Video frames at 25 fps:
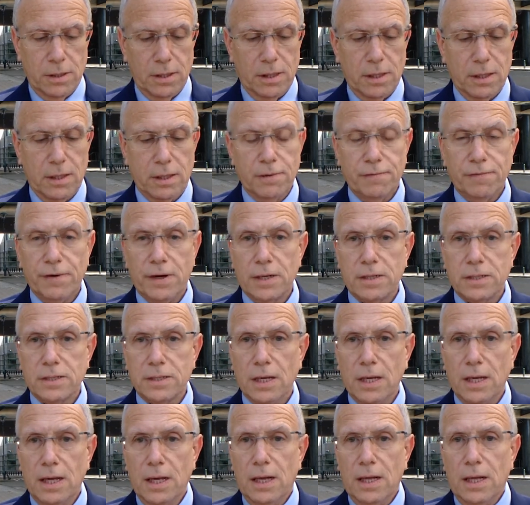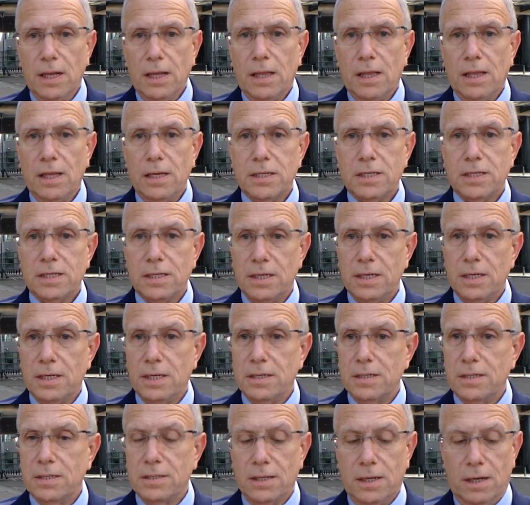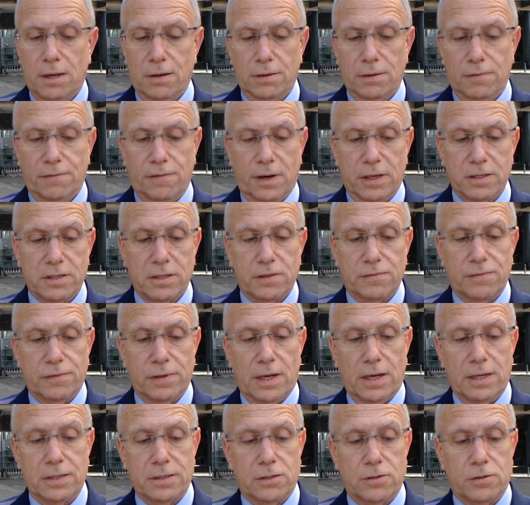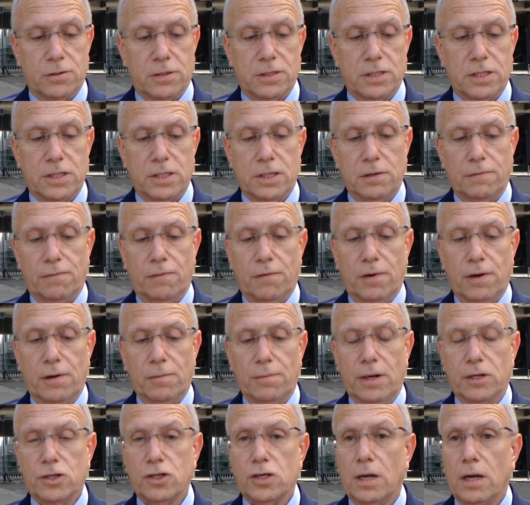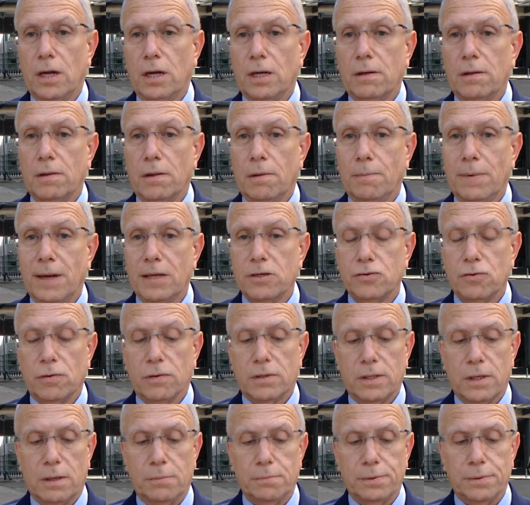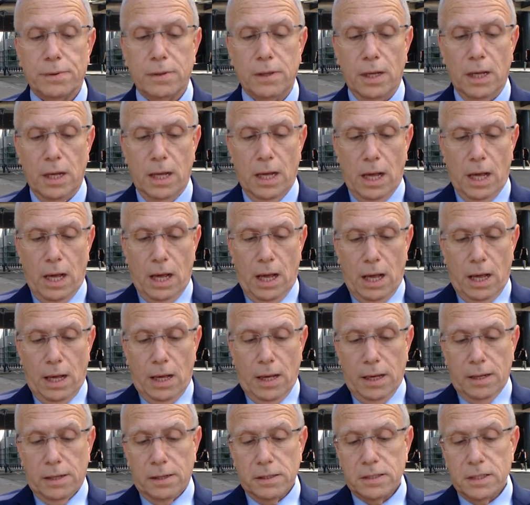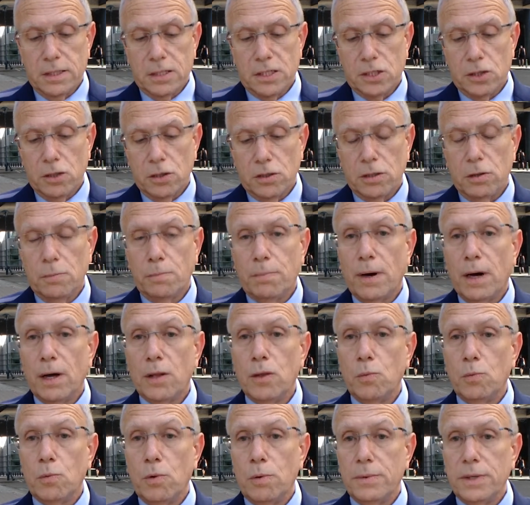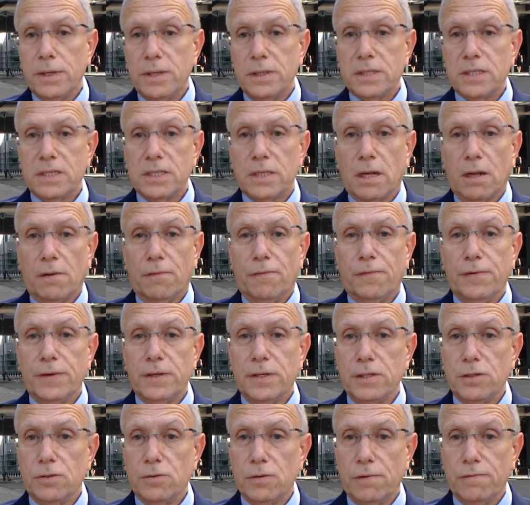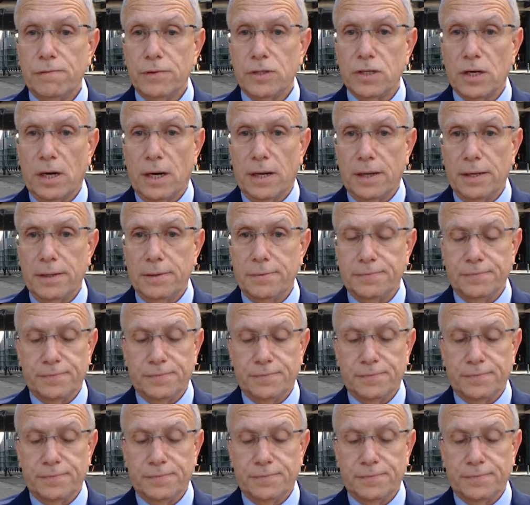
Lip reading: the device. This is our device, as you can see, very much like the menstrual tampon. It is inserted by the woman herself into the vagina